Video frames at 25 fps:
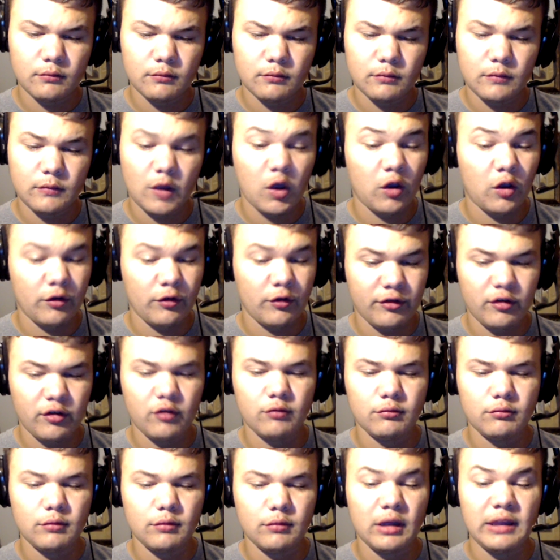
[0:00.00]

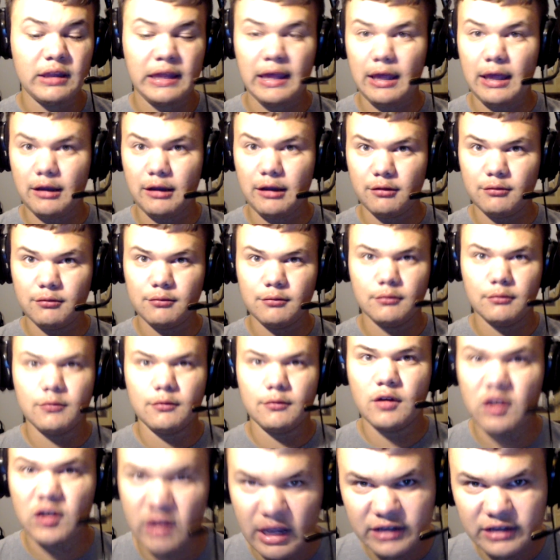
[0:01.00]
Also, again,
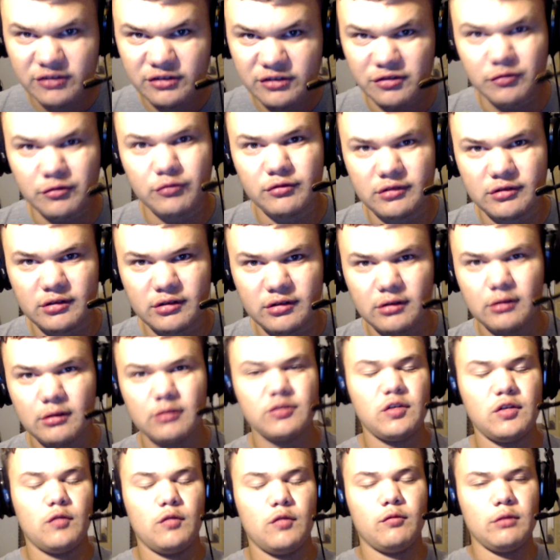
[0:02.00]
on iTunes.
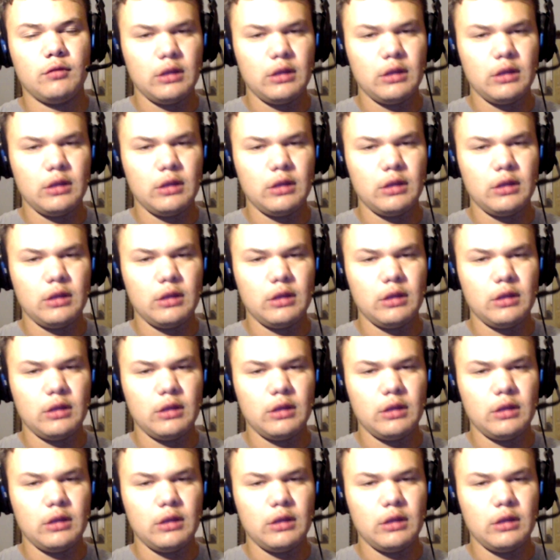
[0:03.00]
So,